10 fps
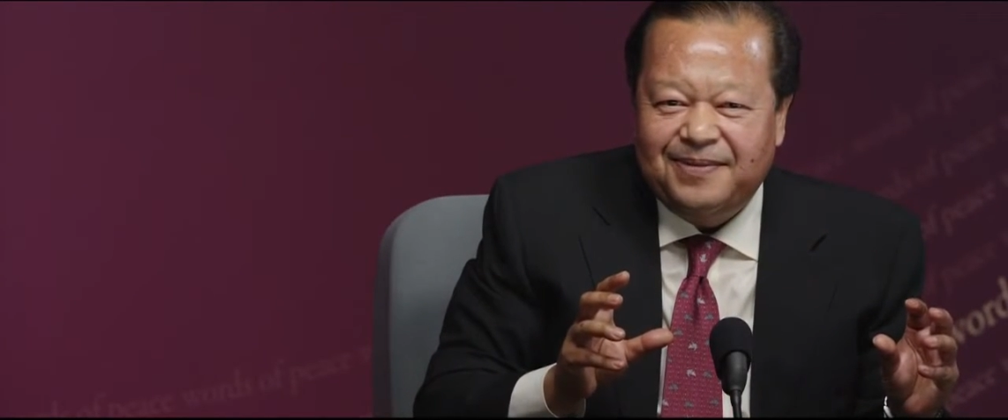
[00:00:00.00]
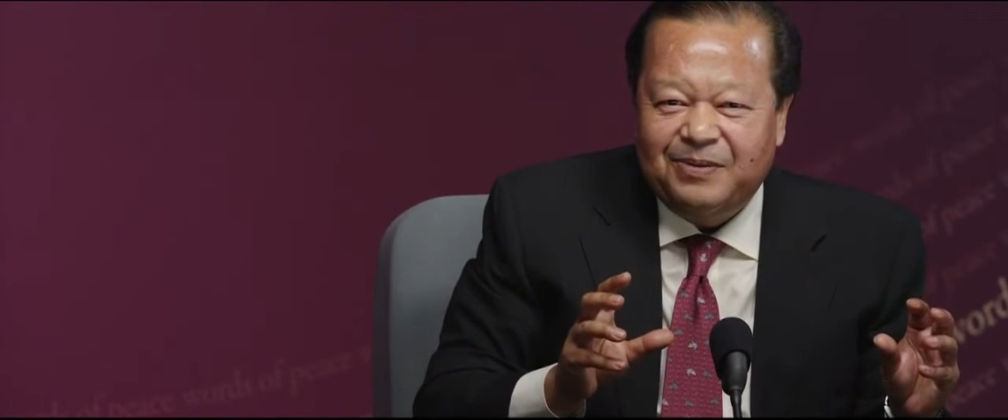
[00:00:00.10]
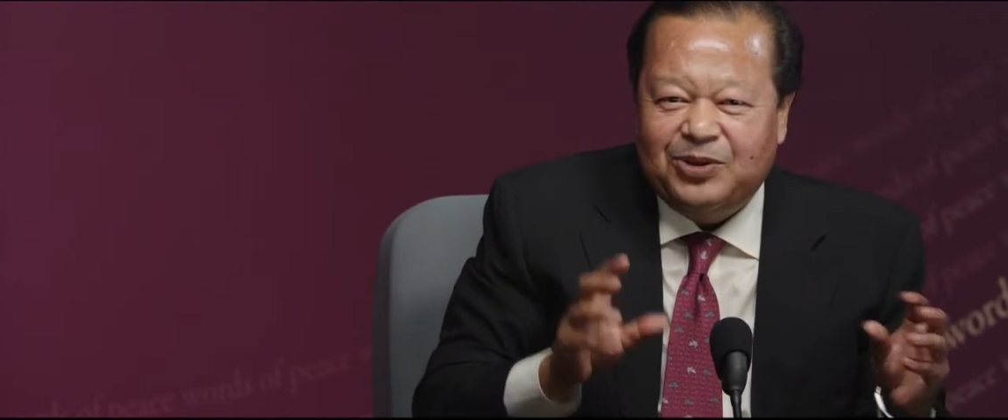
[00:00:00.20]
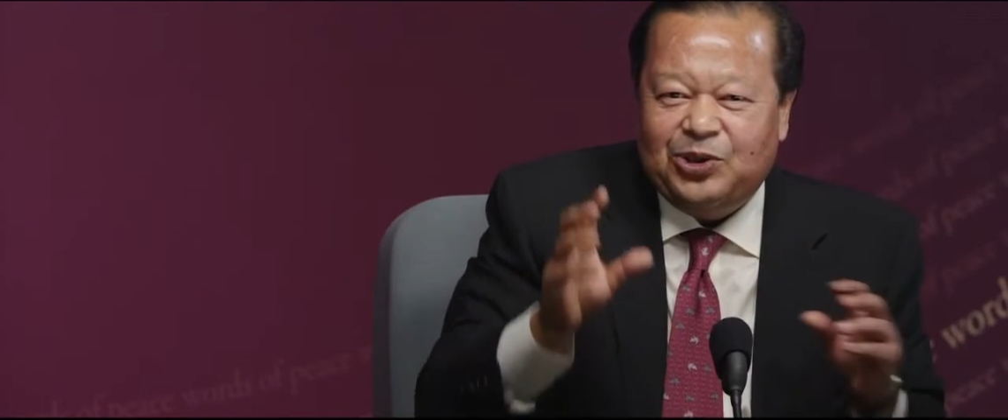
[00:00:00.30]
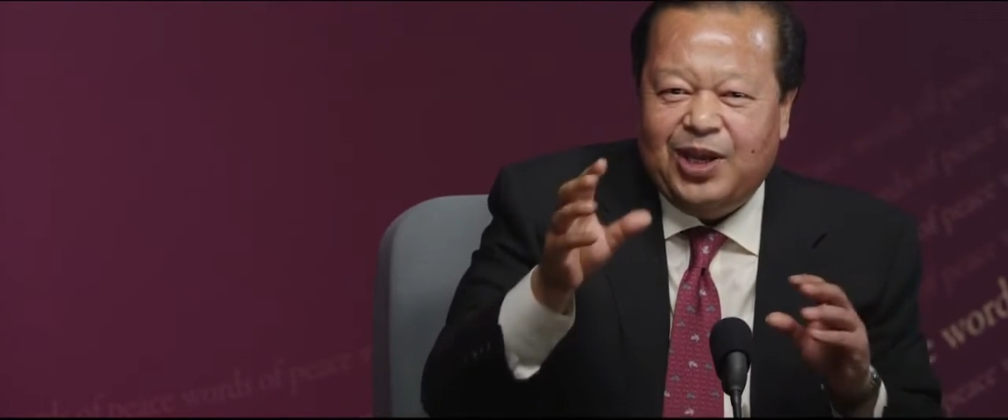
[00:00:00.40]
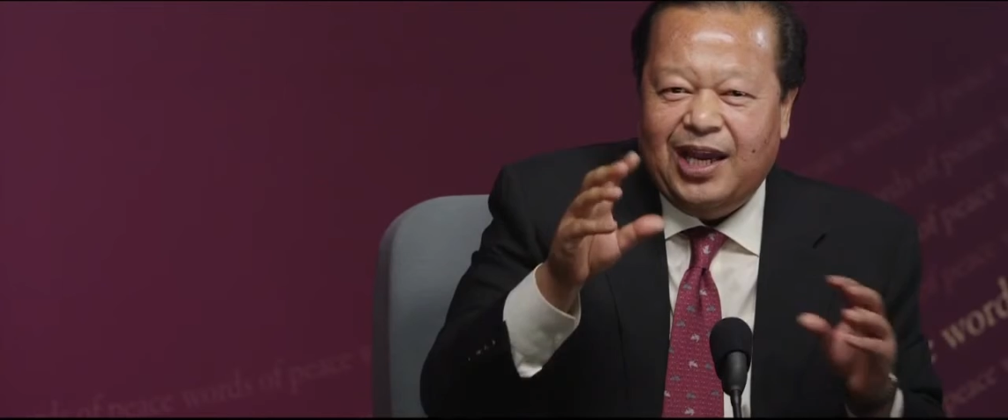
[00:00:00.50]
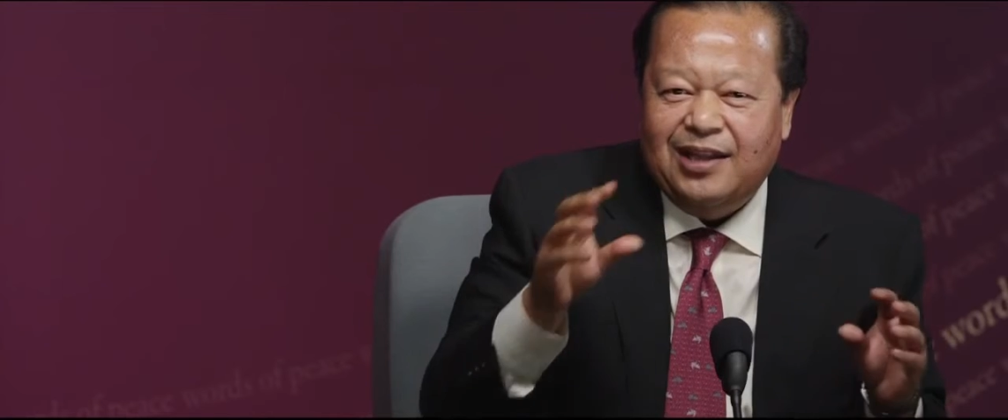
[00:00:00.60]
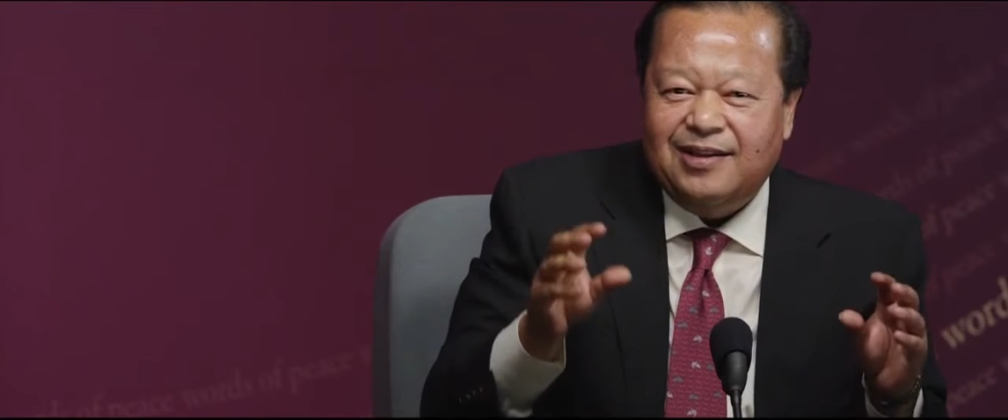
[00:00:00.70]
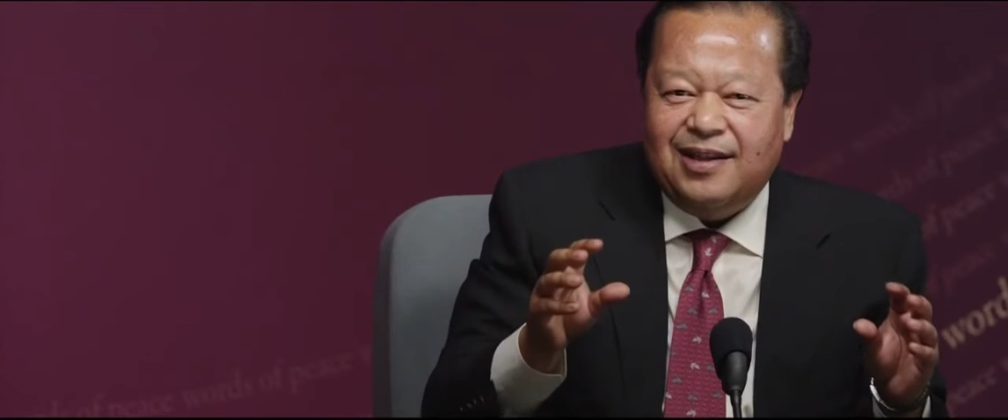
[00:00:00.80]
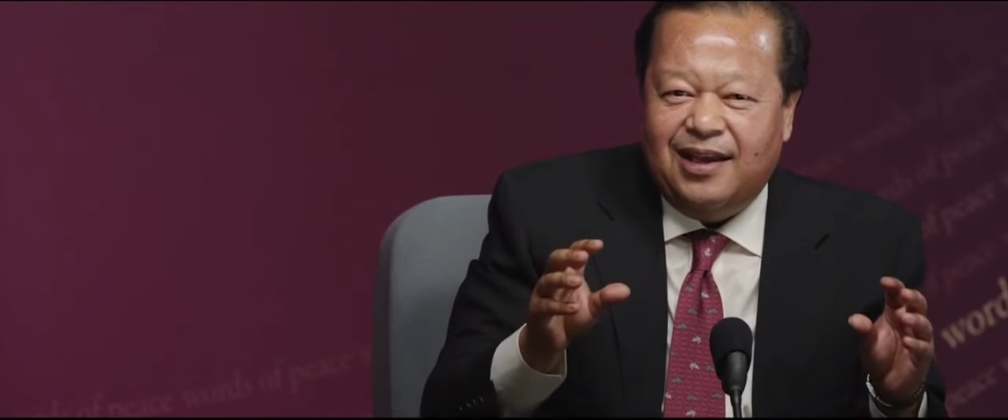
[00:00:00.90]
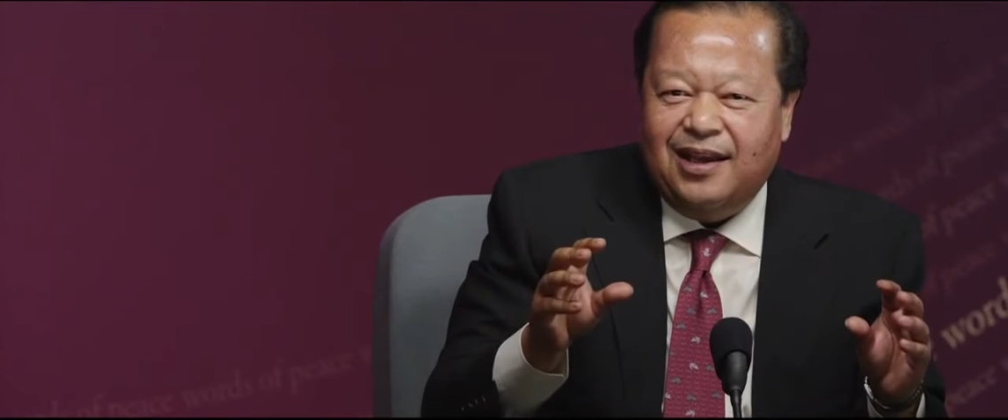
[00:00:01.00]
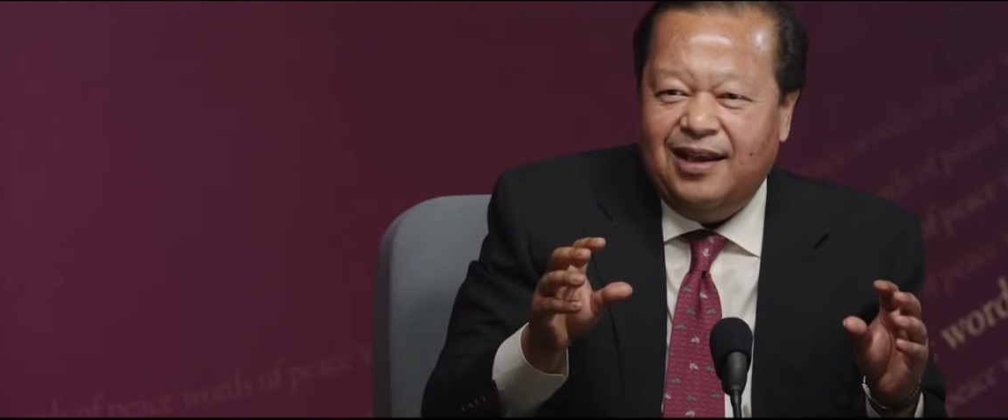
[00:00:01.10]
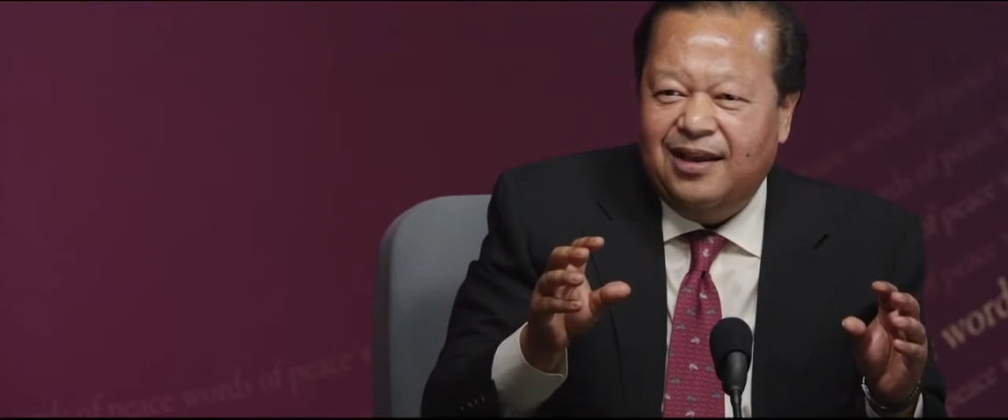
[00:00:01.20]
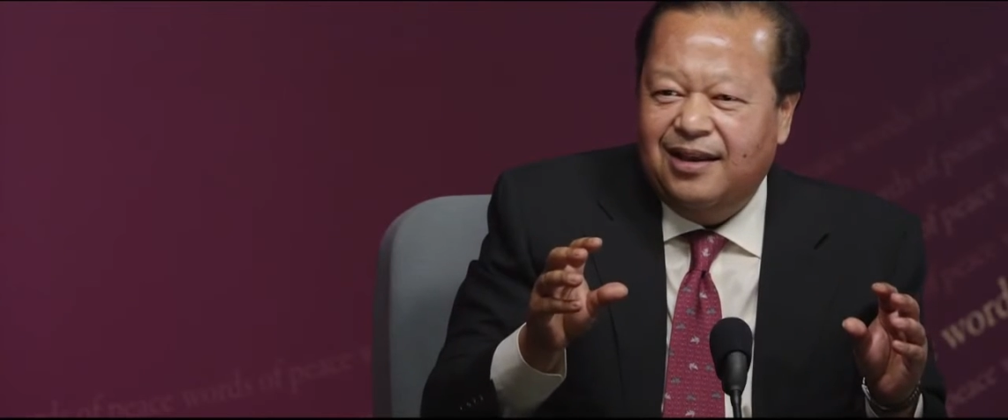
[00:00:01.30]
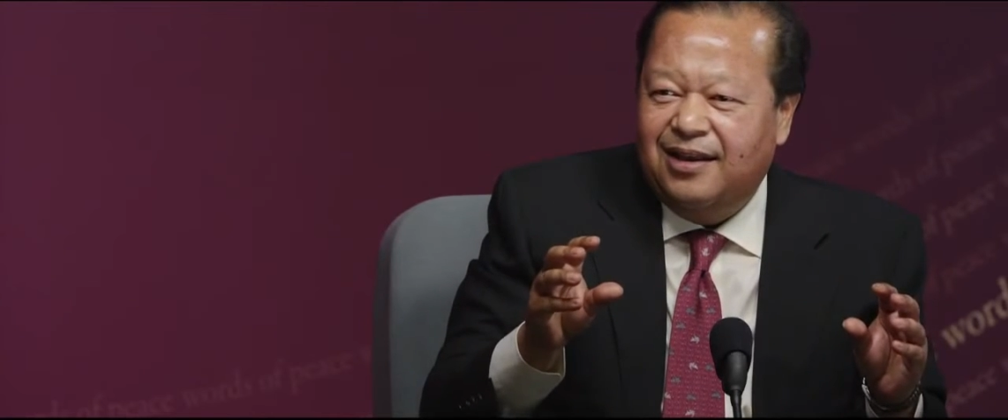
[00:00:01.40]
What you can't see